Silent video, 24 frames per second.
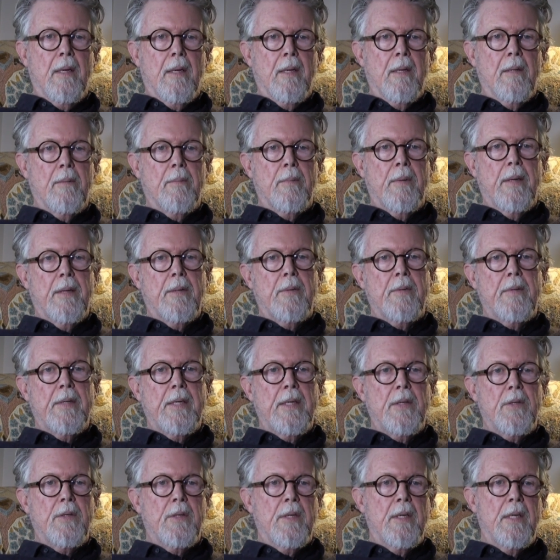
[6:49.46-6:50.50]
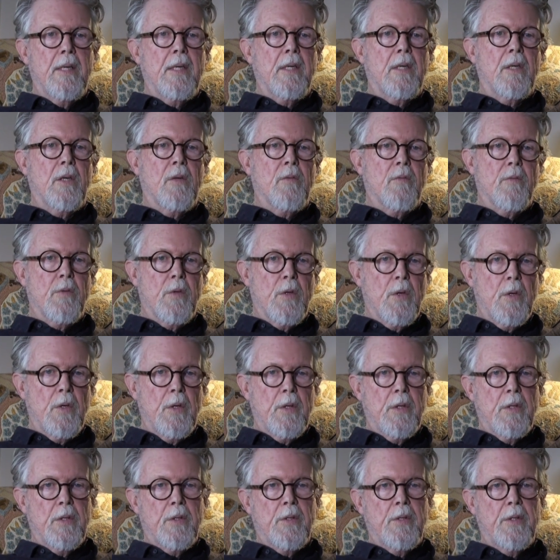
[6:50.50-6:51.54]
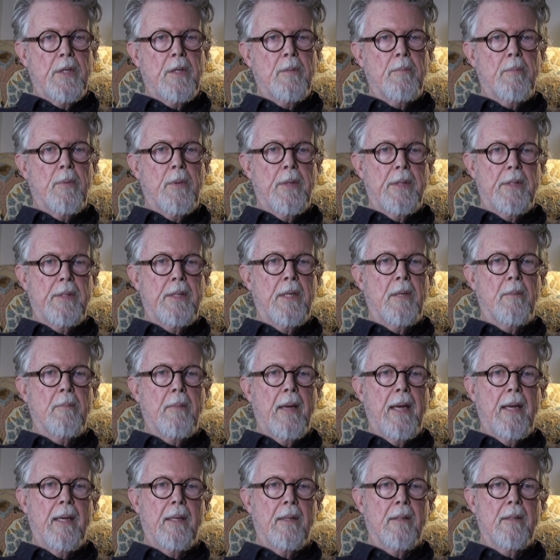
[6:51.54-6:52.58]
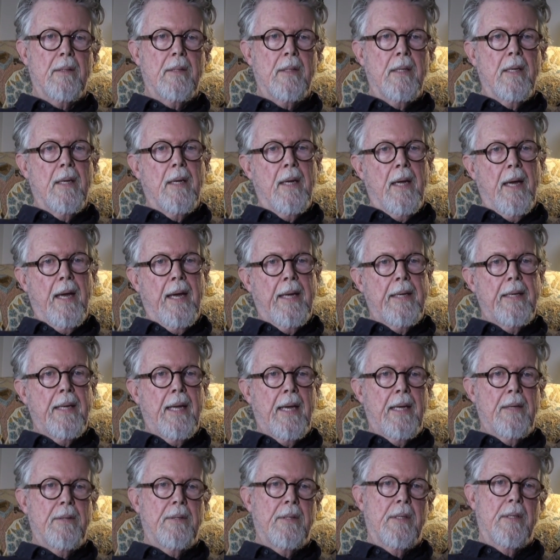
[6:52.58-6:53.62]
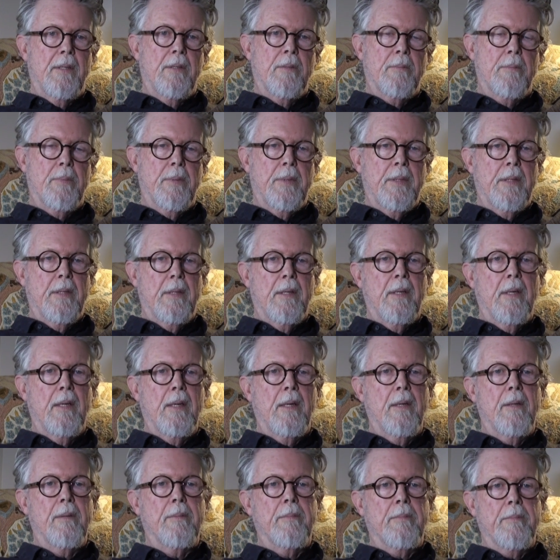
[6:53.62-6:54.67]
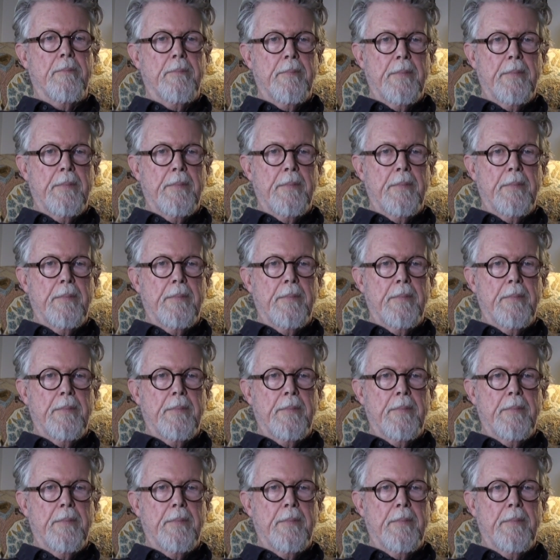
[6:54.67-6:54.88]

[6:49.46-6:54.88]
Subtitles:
Her brother, an engineer, converted a sheet pressing manual, and now she could print at home.